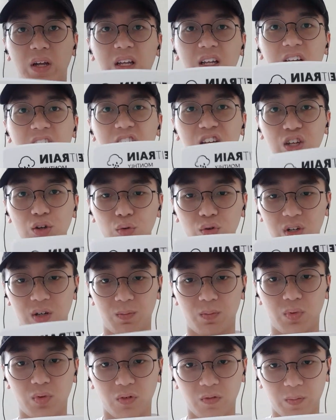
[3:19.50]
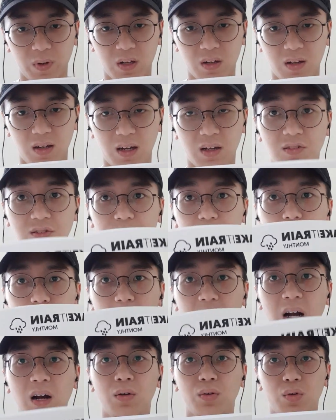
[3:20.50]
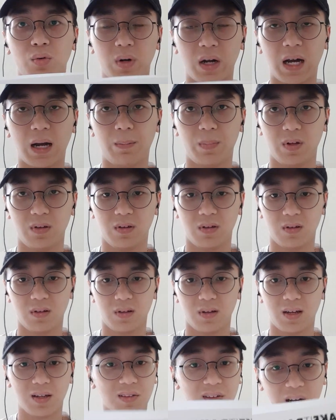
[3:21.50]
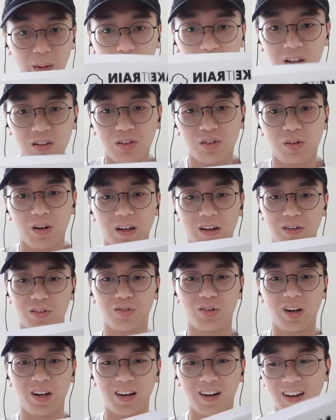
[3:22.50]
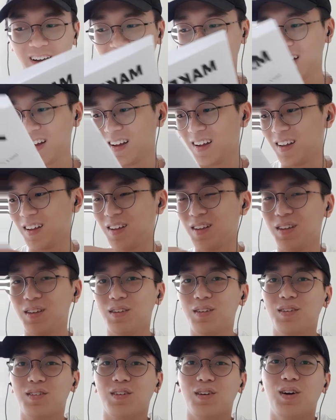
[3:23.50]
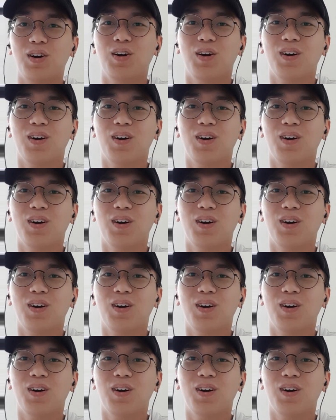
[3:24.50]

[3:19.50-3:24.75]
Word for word: a huge improvement. It's bound to happen. It's coming to you like a train. So